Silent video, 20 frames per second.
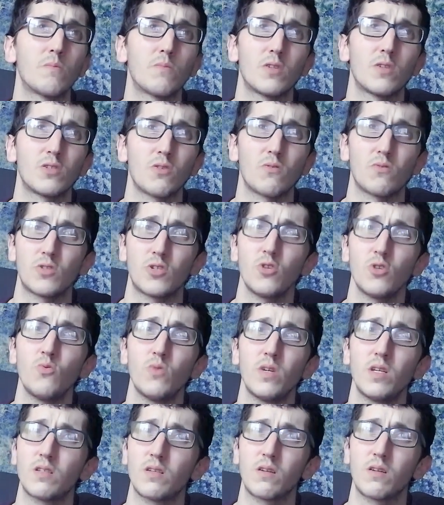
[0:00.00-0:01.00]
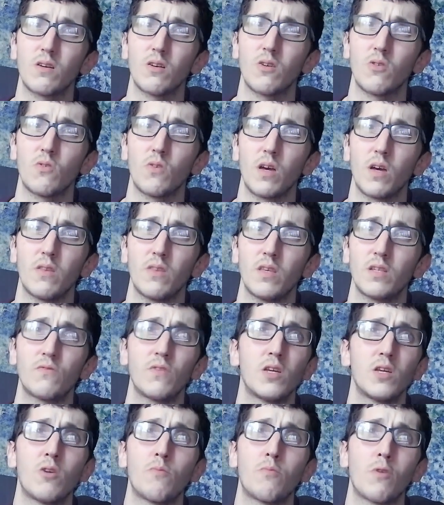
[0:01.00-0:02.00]
So it was two weeks ago, and this video
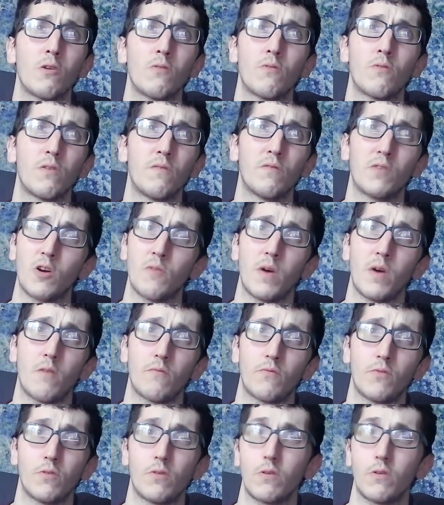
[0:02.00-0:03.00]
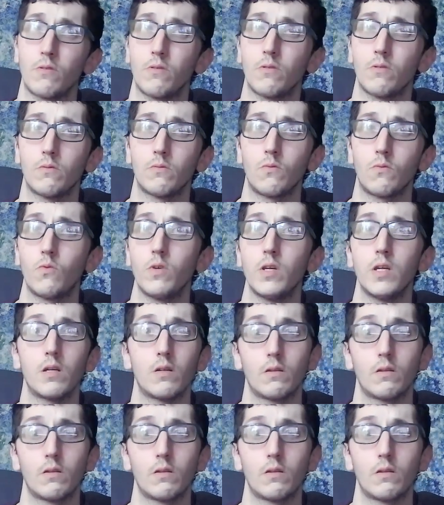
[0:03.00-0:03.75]
probably won't even come out for another week.